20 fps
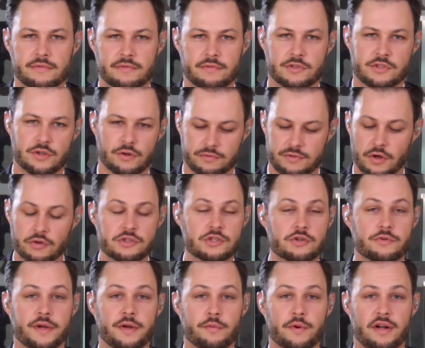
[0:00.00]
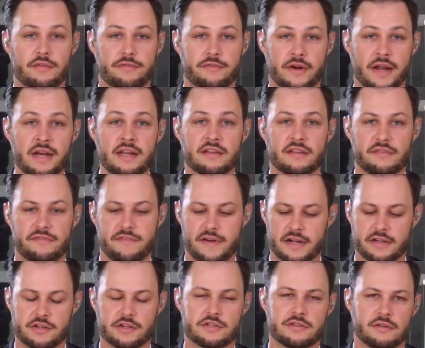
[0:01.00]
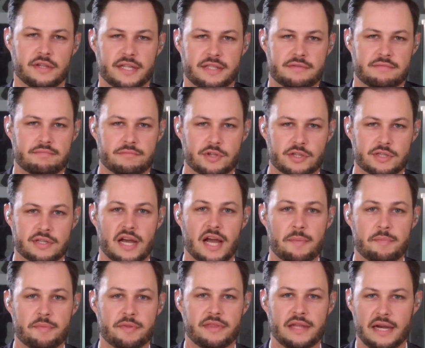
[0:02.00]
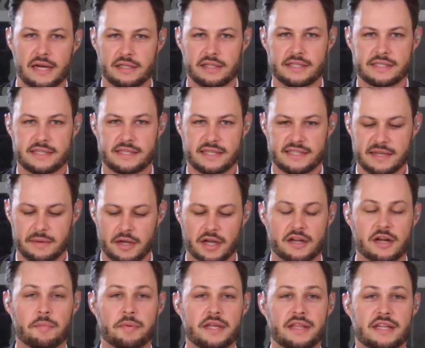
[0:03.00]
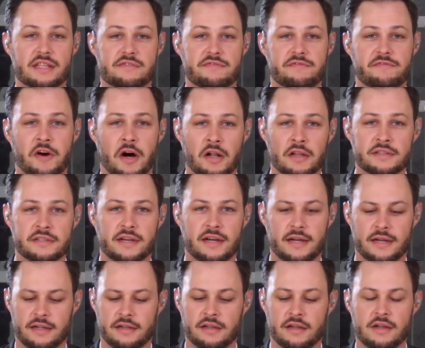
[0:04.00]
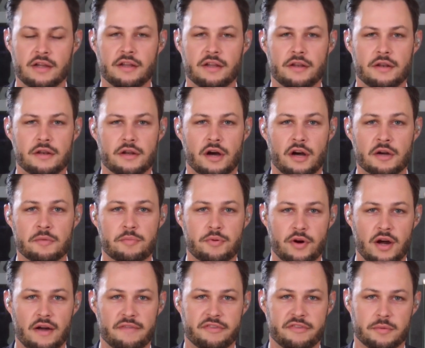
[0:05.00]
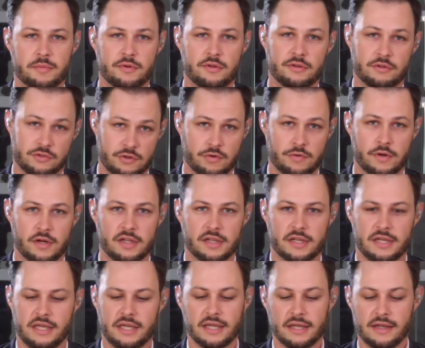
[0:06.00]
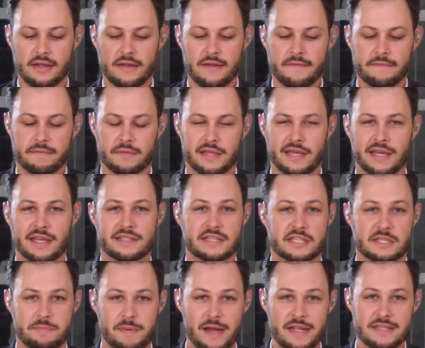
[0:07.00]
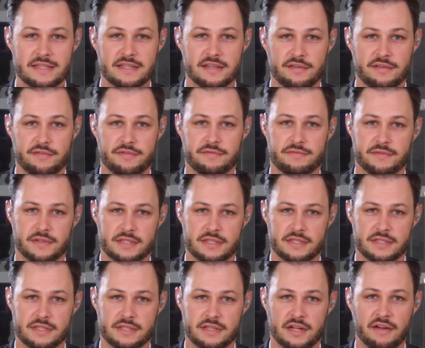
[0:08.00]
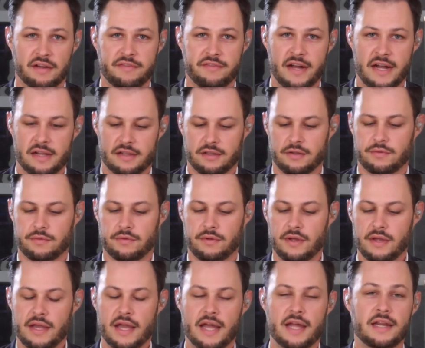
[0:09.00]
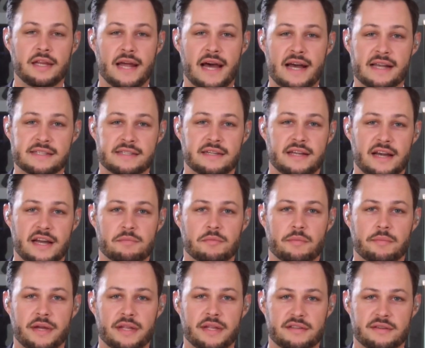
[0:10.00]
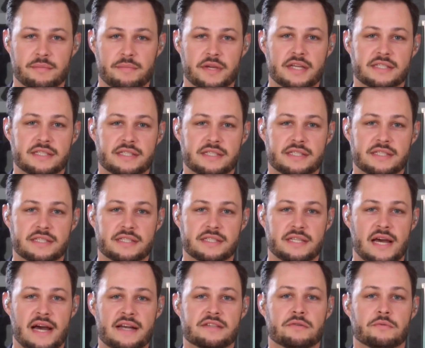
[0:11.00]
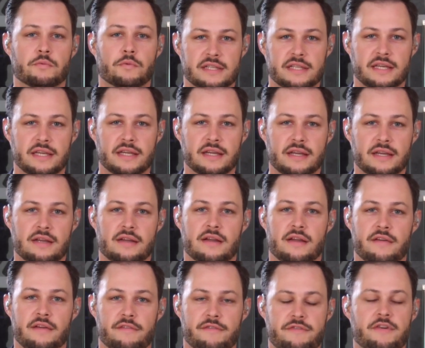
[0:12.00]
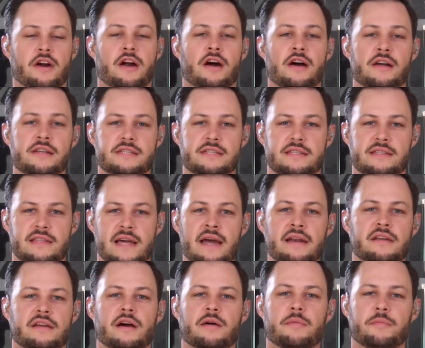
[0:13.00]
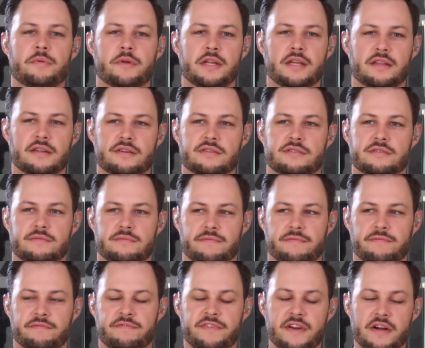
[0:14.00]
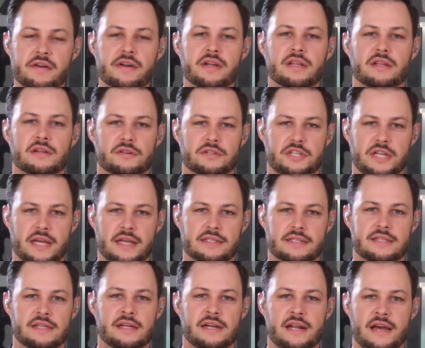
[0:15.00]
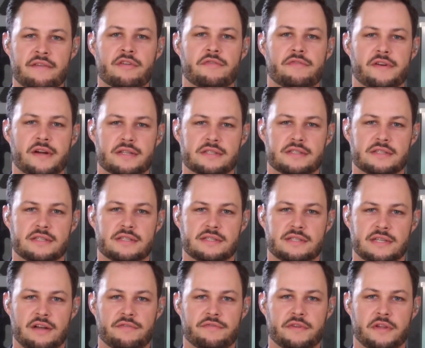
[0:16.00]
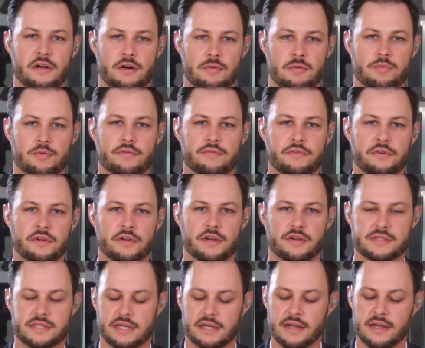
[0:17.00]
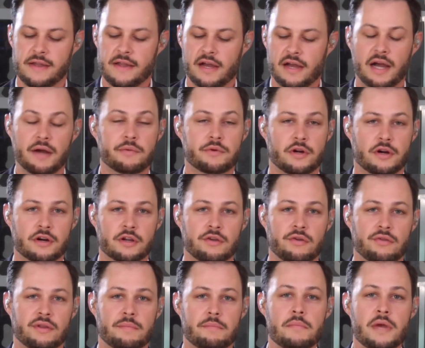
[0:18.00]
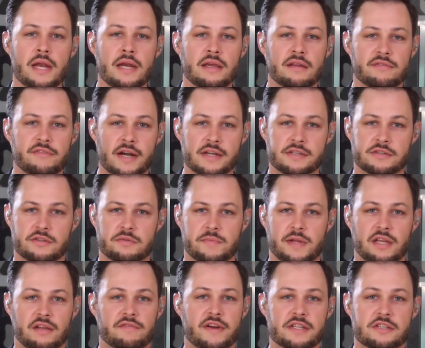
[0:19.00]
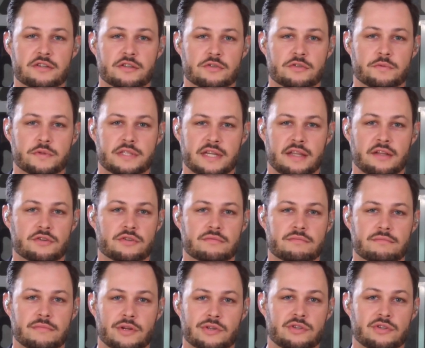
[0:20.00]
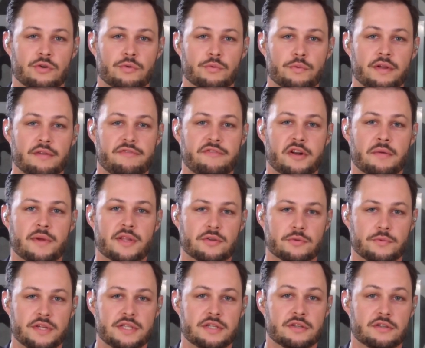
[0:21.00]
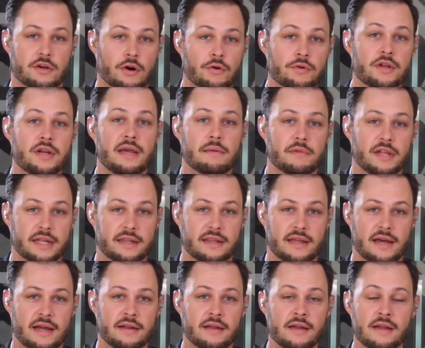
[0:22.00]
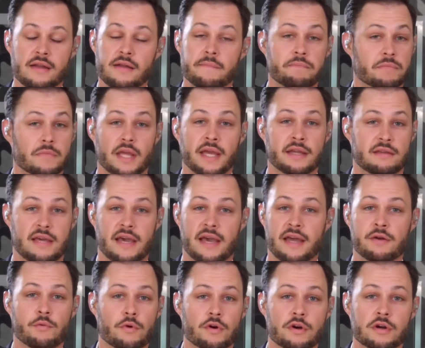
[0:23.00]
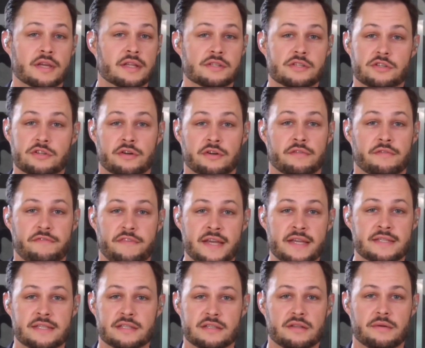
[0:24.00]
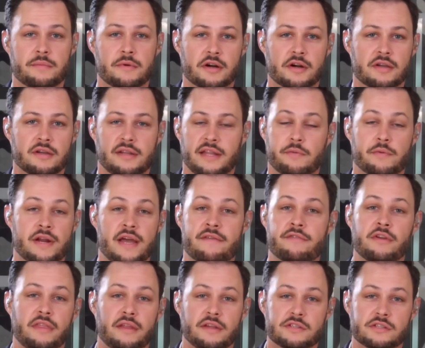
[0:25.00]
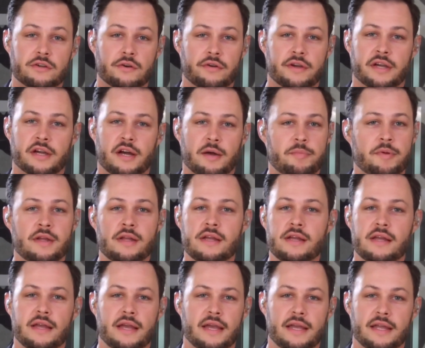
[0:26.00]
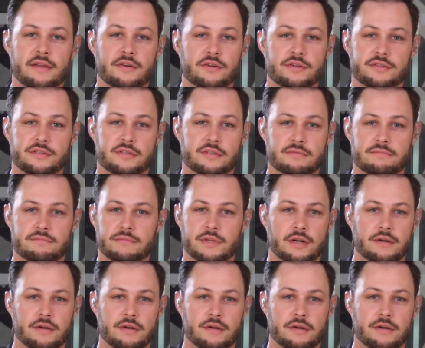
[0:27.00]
so don't screen well for any of the factors. So let's just hypothetically say a company that's volatile, non-profitable, so quality, it's expensive, it's not value, and it hasn't had momentum because it hasn't worked recently. For us, that company, there's very little chance that it ever finds itself in our portfolios. And I would argue that many advisors, many investors would say there's no real fundamental reason to own a name like that. It can work in certain phases of the market, like when everything is going up and there's,